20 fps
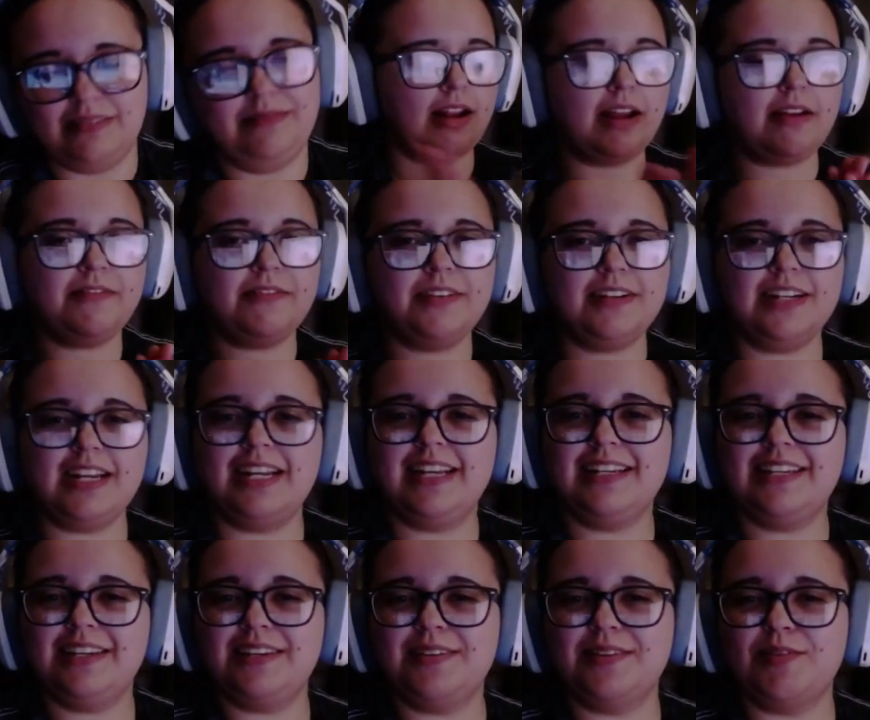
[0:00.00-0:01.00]
Without further
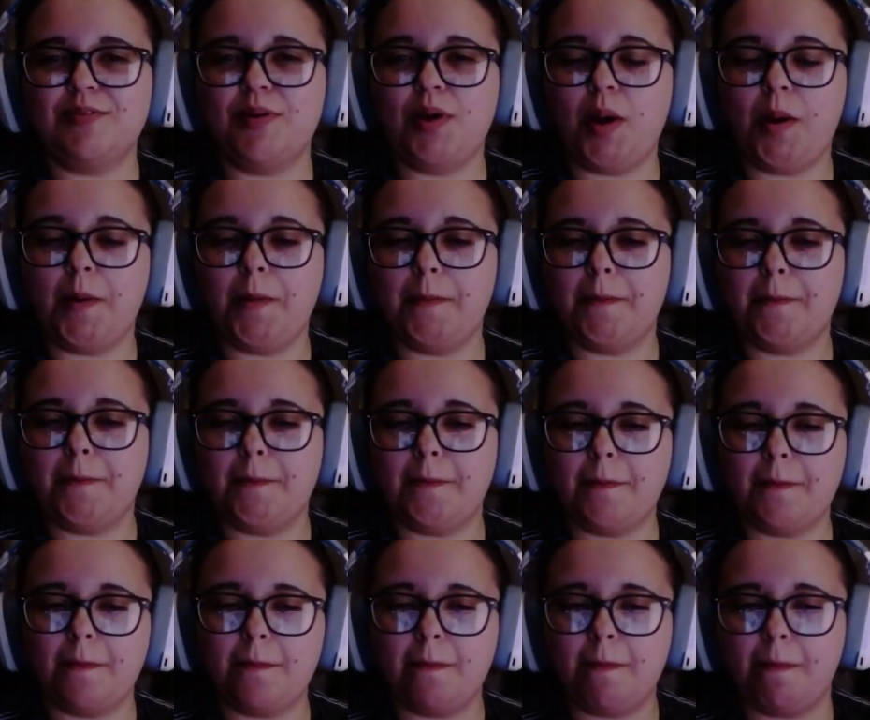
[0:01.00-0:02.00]
ado,
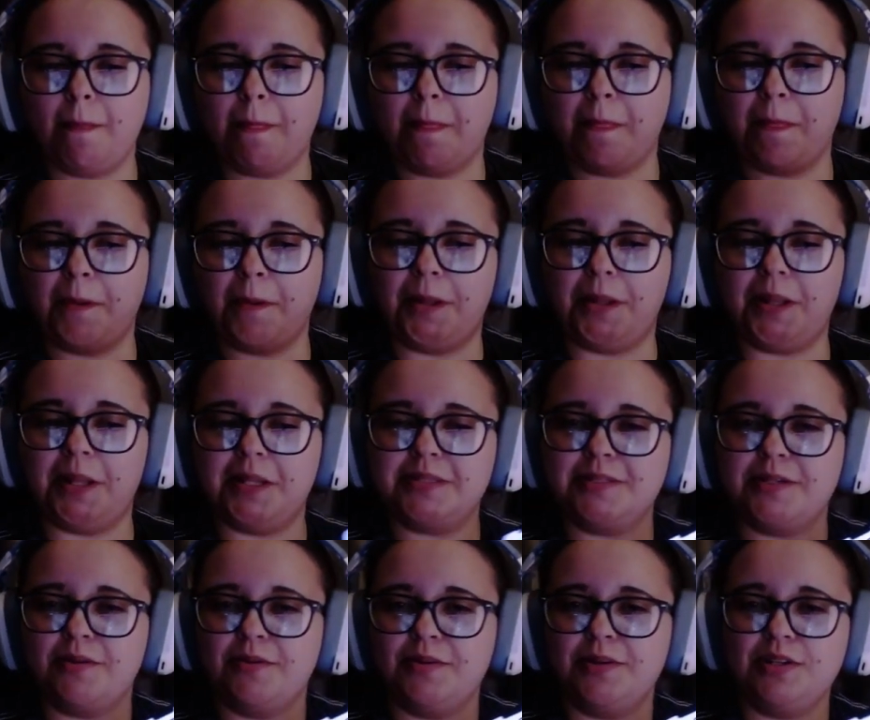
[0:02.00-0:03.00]

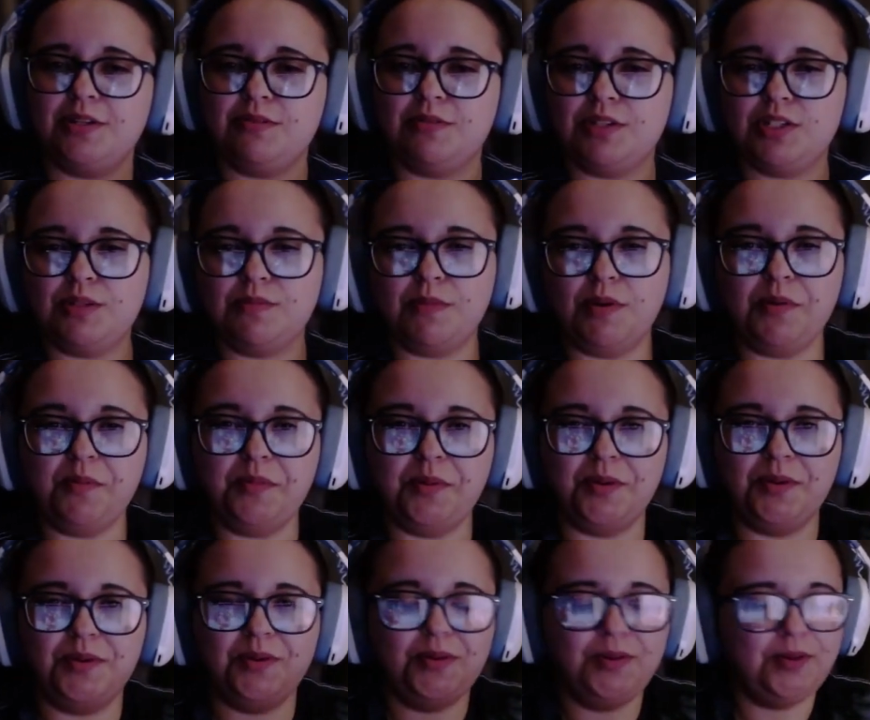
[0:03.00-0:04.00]
let's go into Twitch
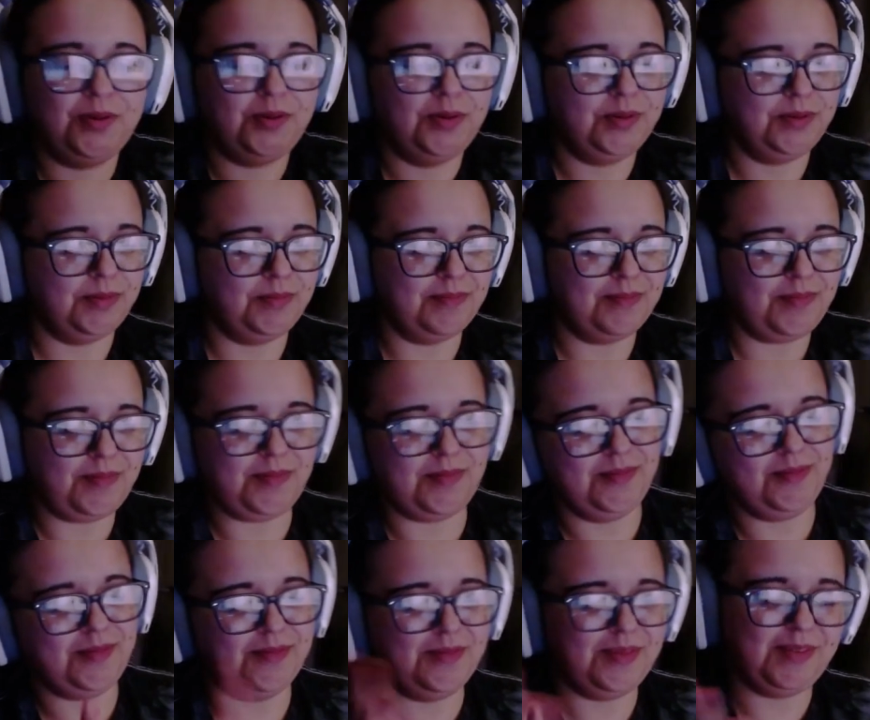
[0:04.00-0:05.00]
Mobile.
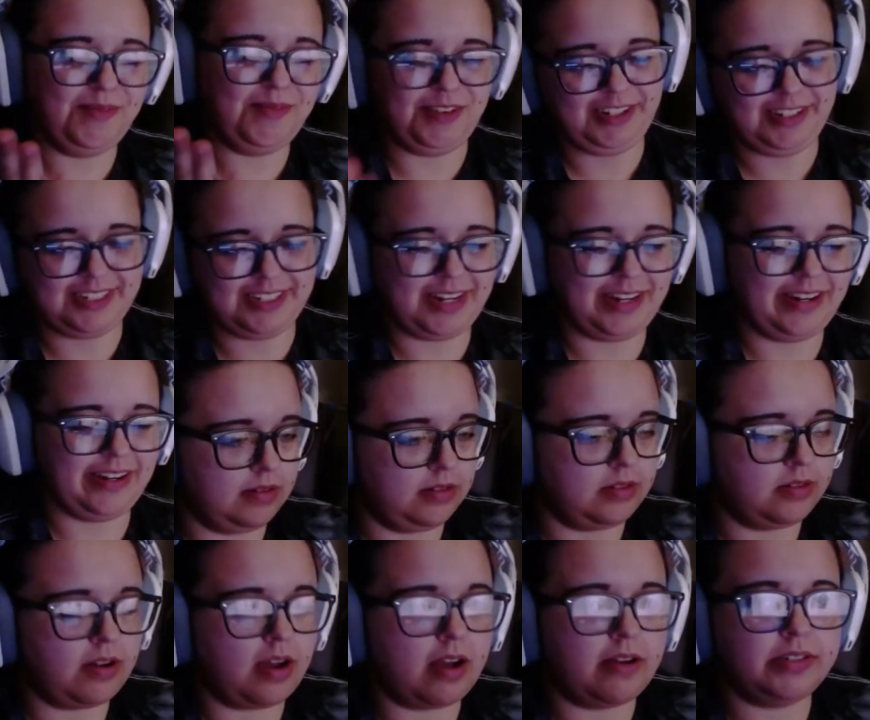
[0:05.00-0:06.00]
Very excited.
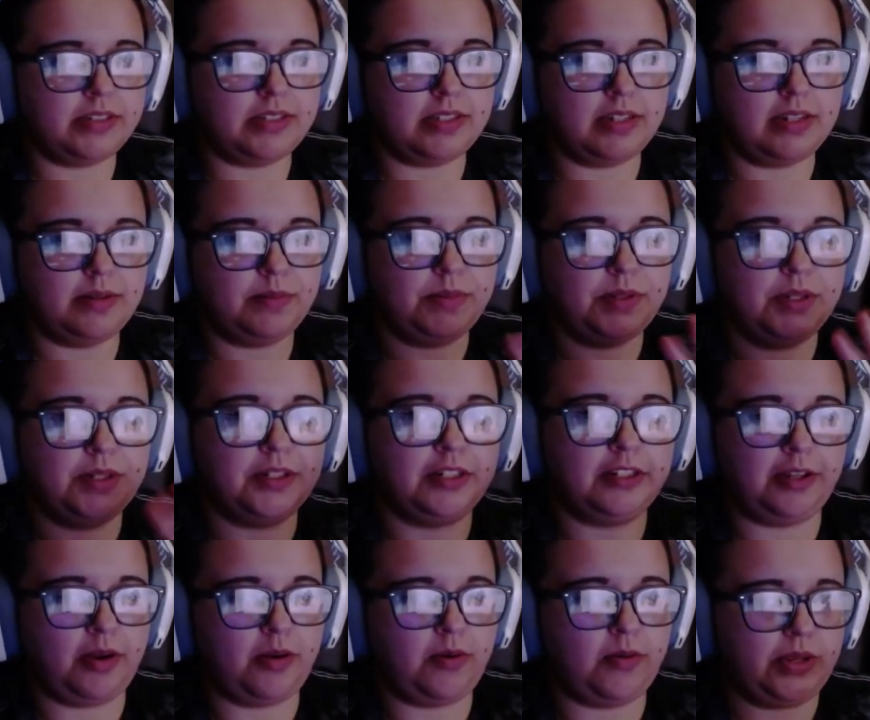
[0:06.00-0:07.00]
So obviously, you're going
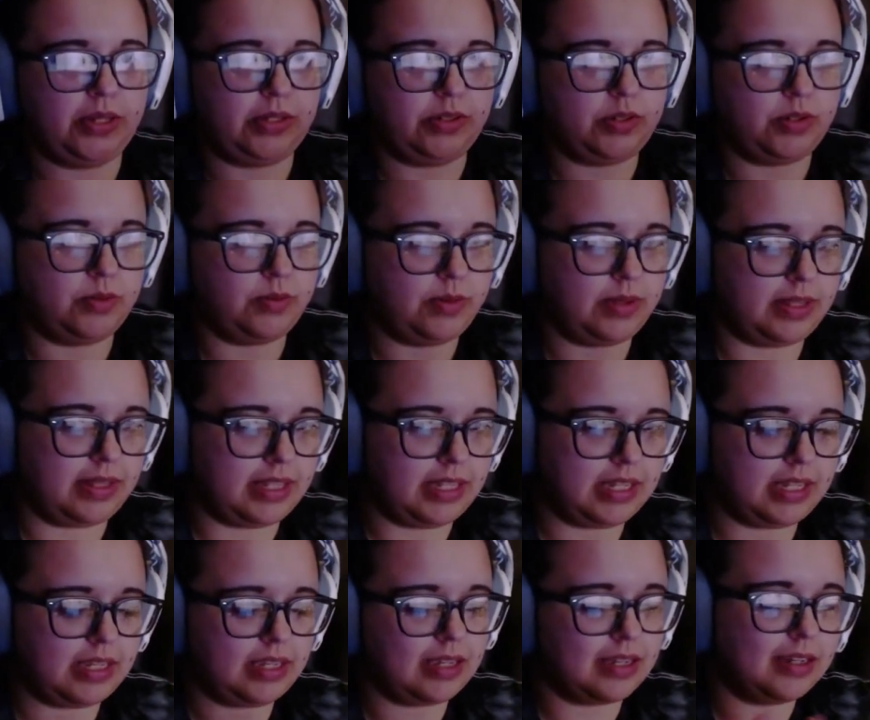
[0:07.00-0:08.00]
to go into
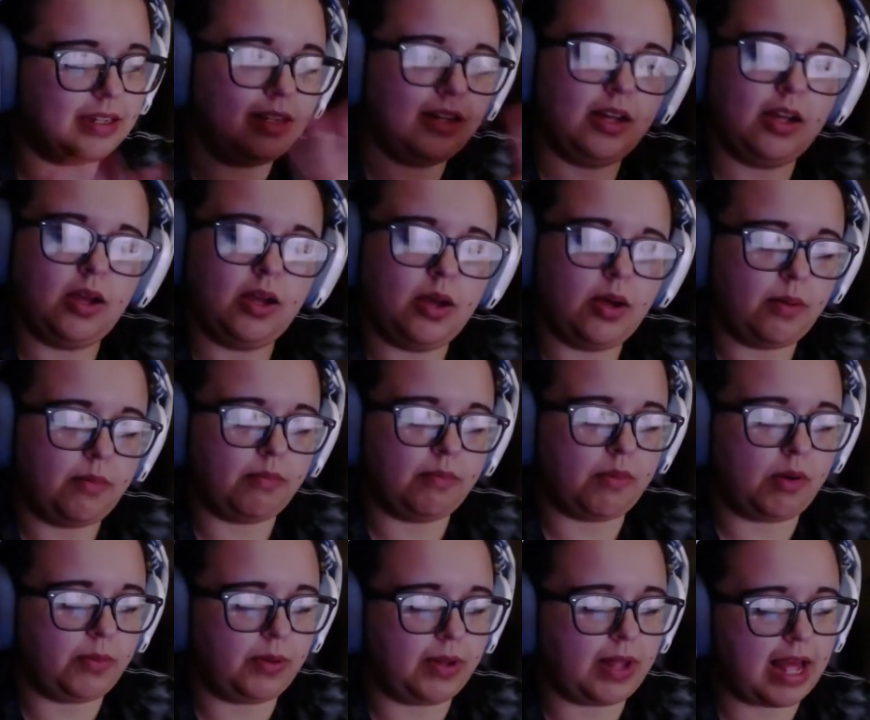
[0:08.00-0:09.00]
the
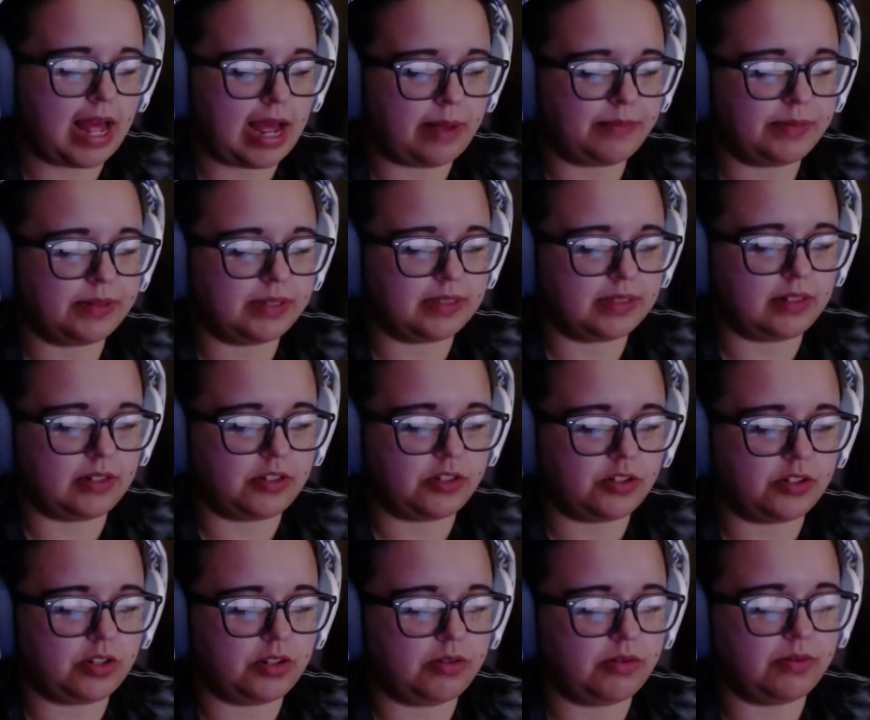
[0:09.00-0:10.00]
mobile app. It's going to
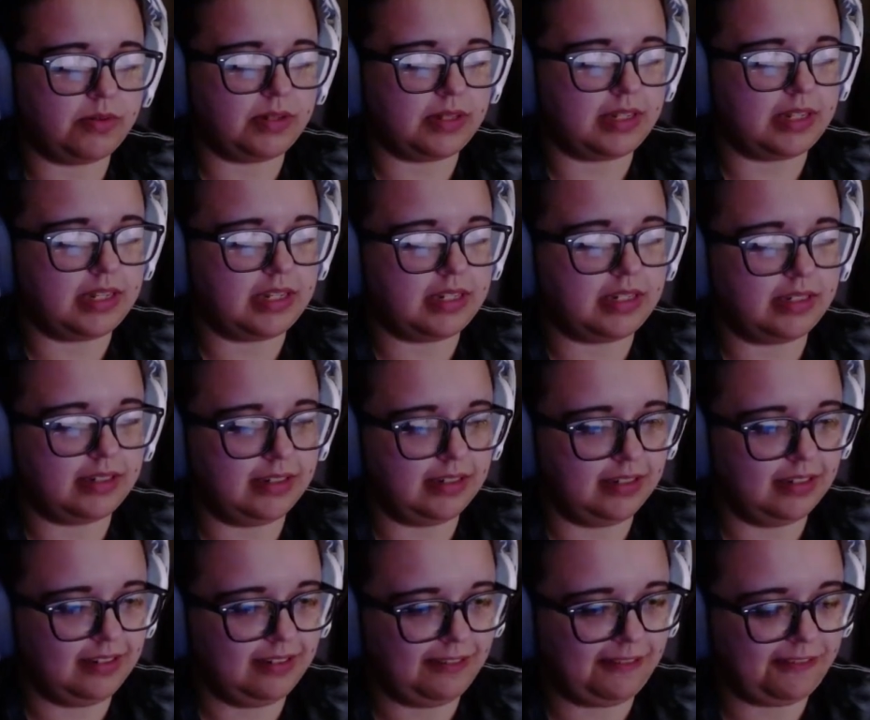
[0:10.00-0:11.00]
show you the
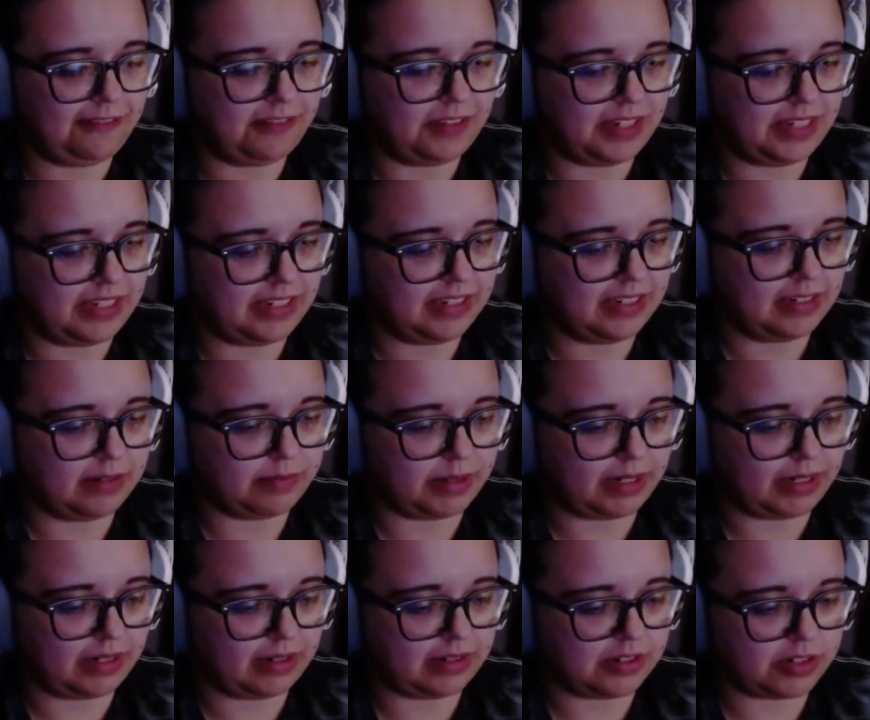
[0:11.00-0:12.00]
feed. I'm
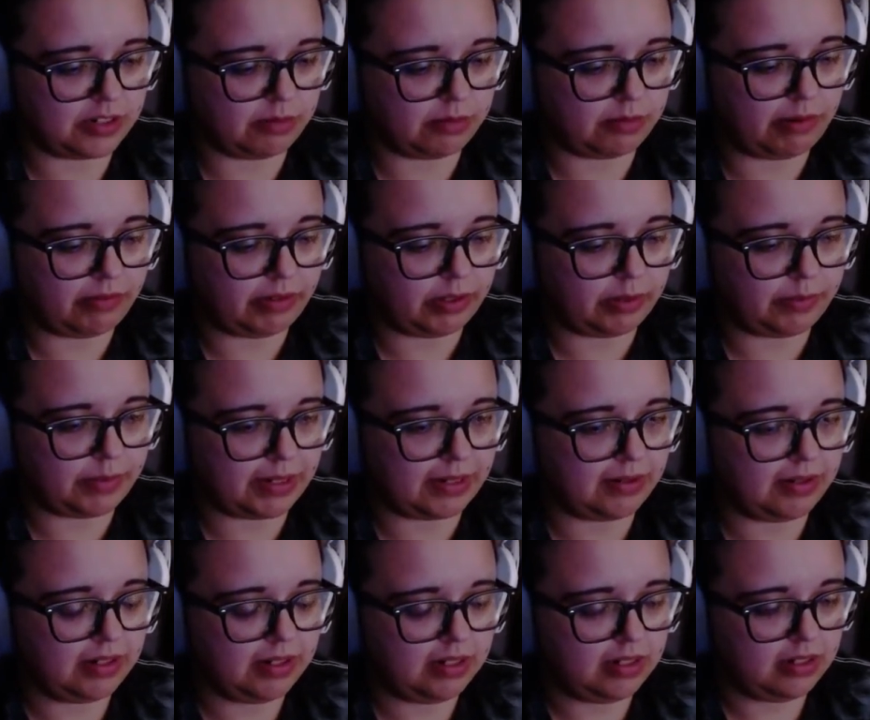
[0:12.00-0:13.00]
not going to turn my volume
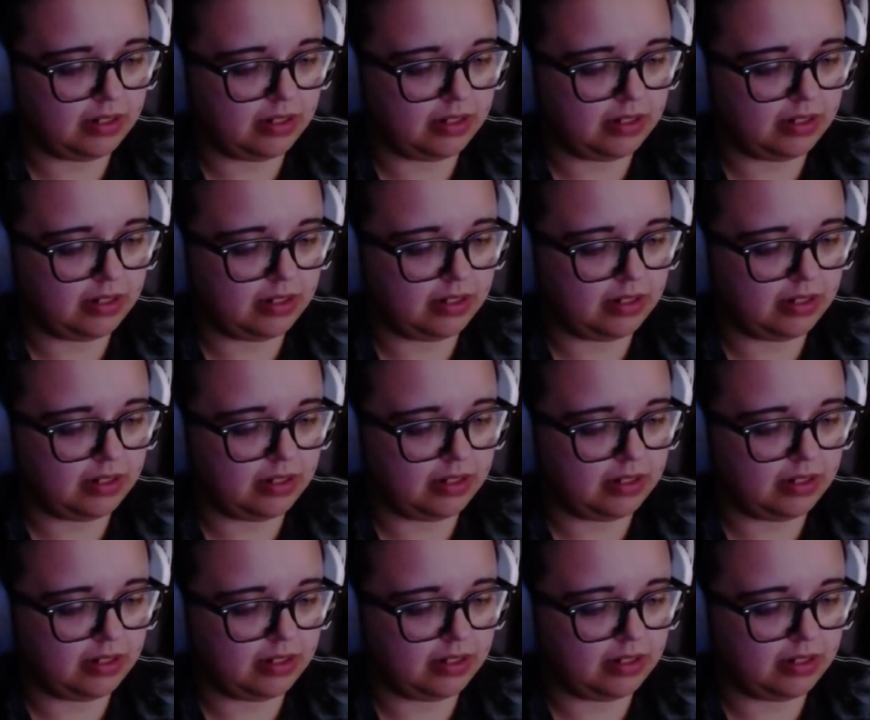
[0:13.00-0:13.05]
down.